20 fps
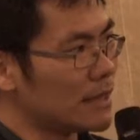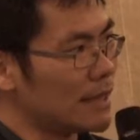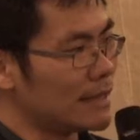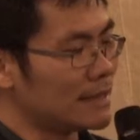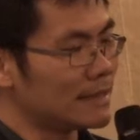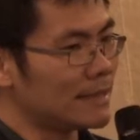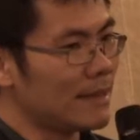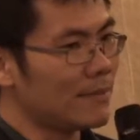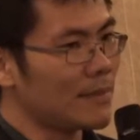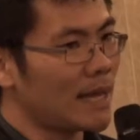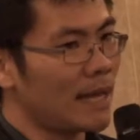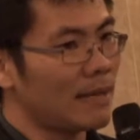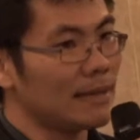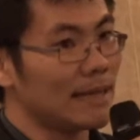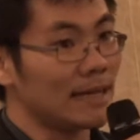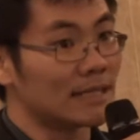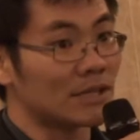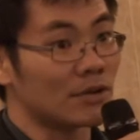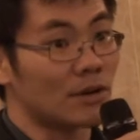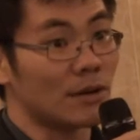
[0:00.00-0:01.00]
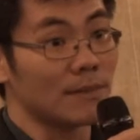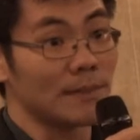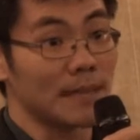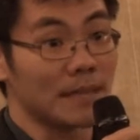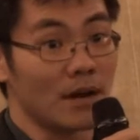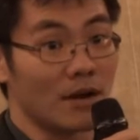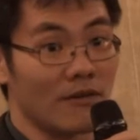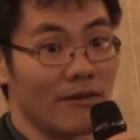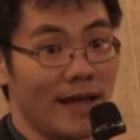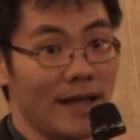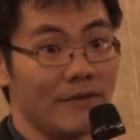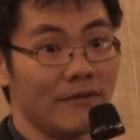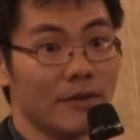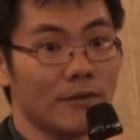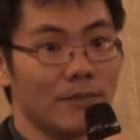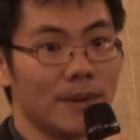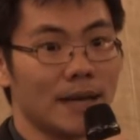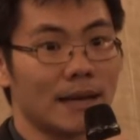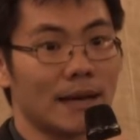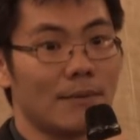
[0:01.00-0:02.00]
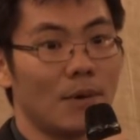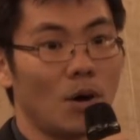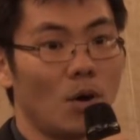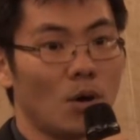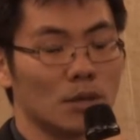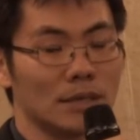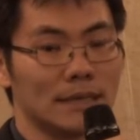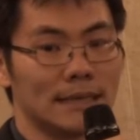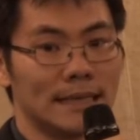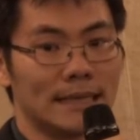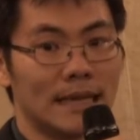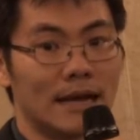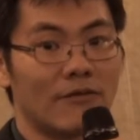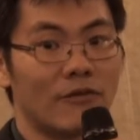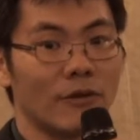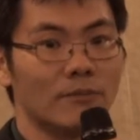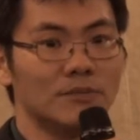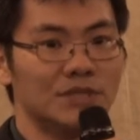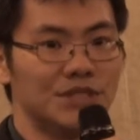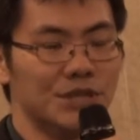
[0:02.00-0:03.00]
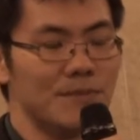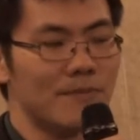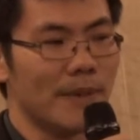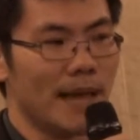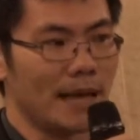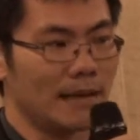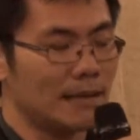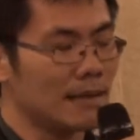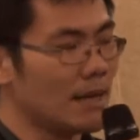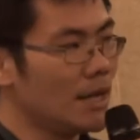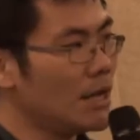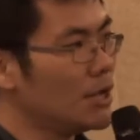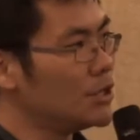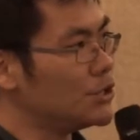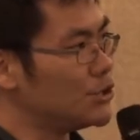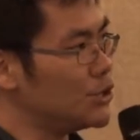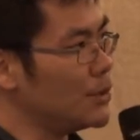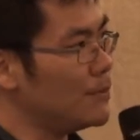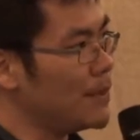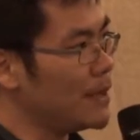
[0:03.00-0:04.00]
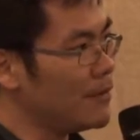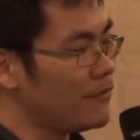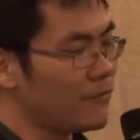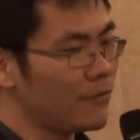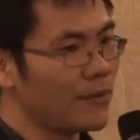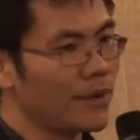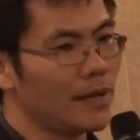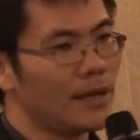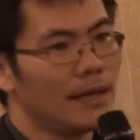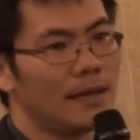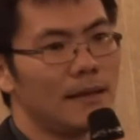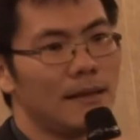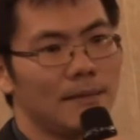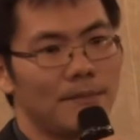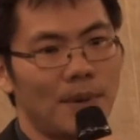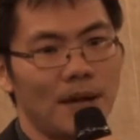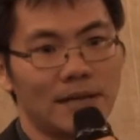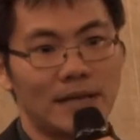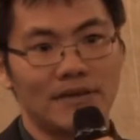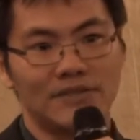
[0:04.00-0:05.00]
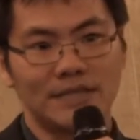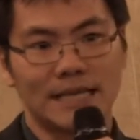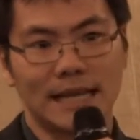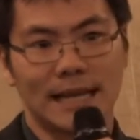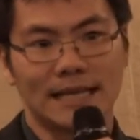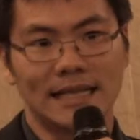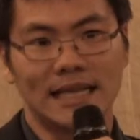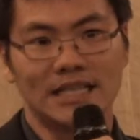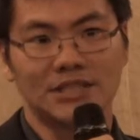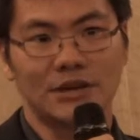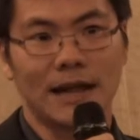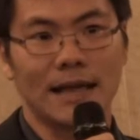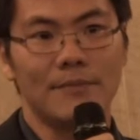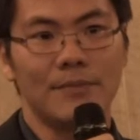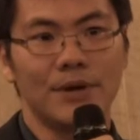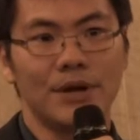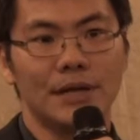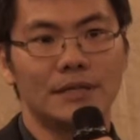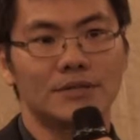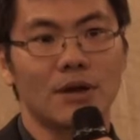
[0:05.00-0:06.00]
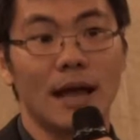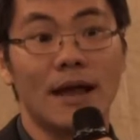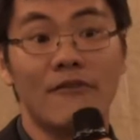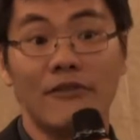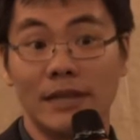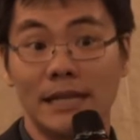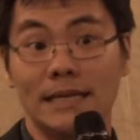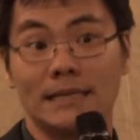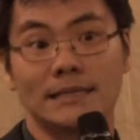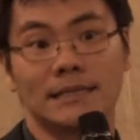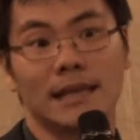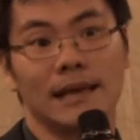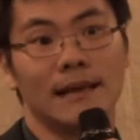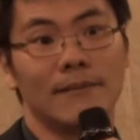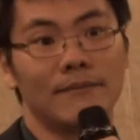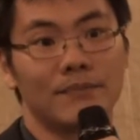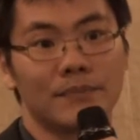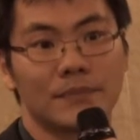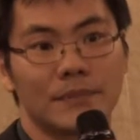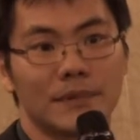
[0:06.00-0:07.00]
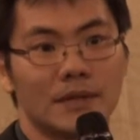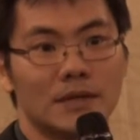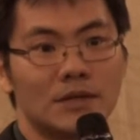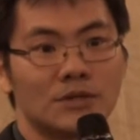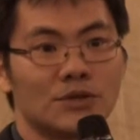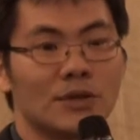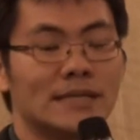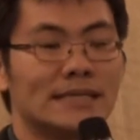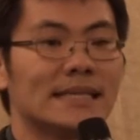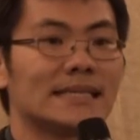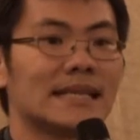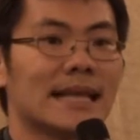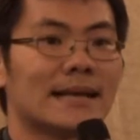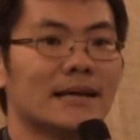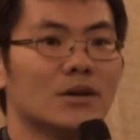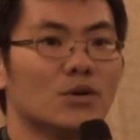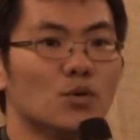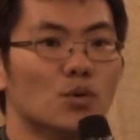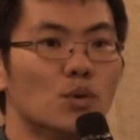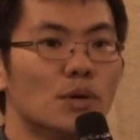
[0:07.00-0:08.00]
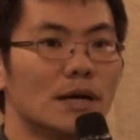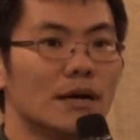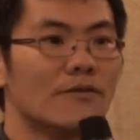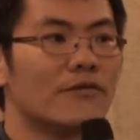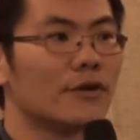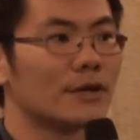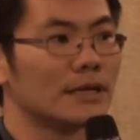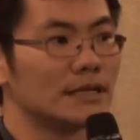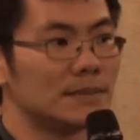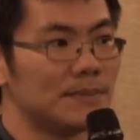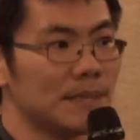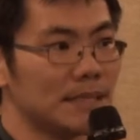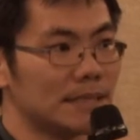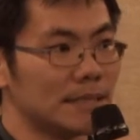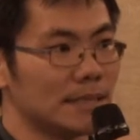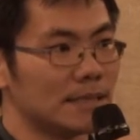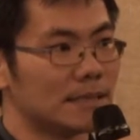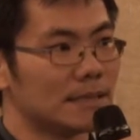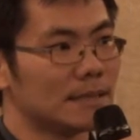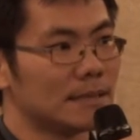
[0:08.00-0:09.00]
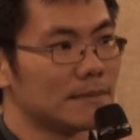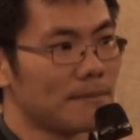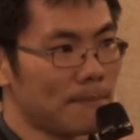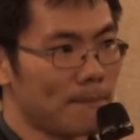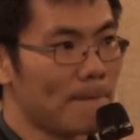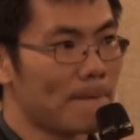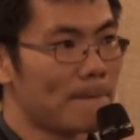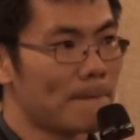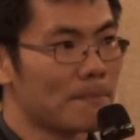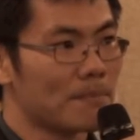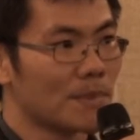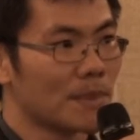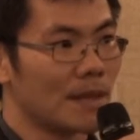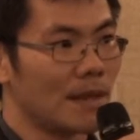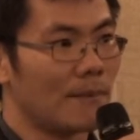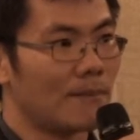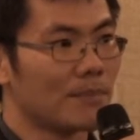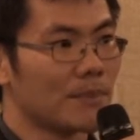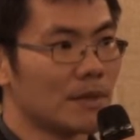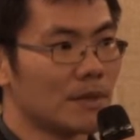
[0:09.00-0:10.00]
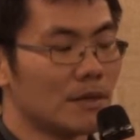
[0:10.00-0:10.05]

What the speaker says: At the same time, the Encyclopedia of Life will pick up all the data from GBAN, GBIF, Biodiversity Heritage Library. So everything is there. So it's just like a Google for the species. Yeah.